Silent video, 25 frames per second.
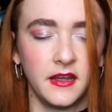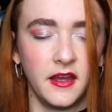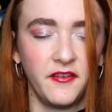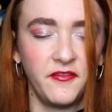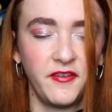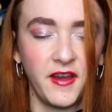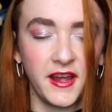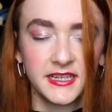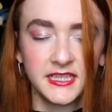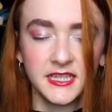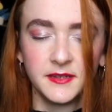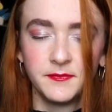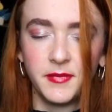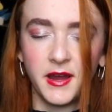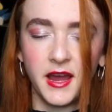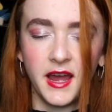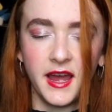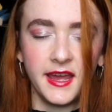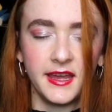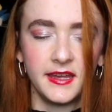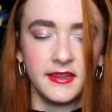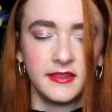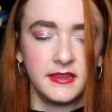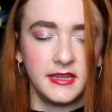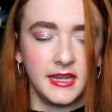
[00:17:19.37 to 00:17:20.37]
affected
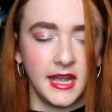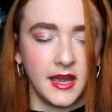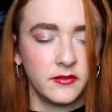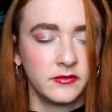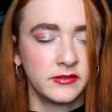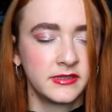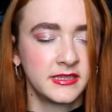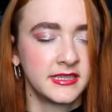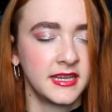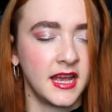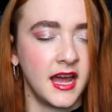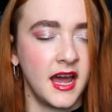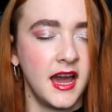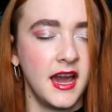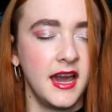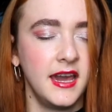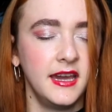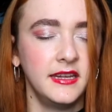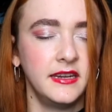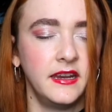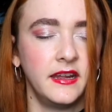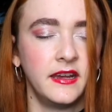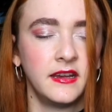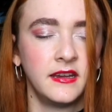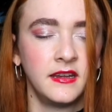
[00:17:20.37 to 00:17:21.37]
by the
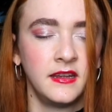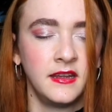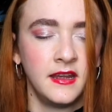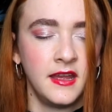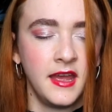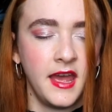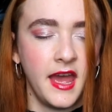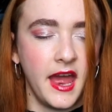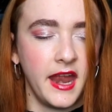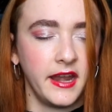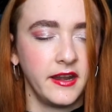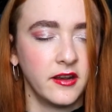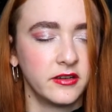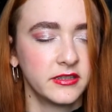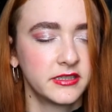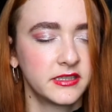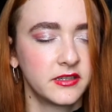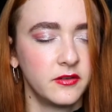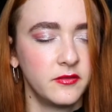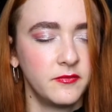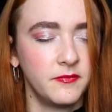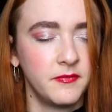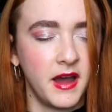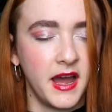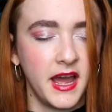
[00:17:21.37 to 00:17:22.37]
outside, and
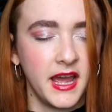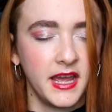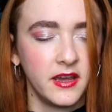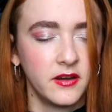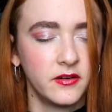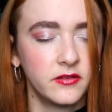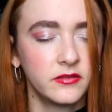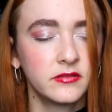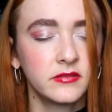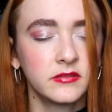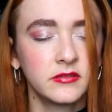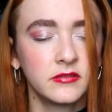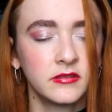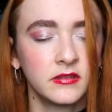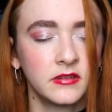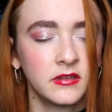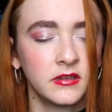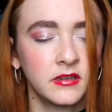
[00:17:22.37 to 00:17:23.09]
also my own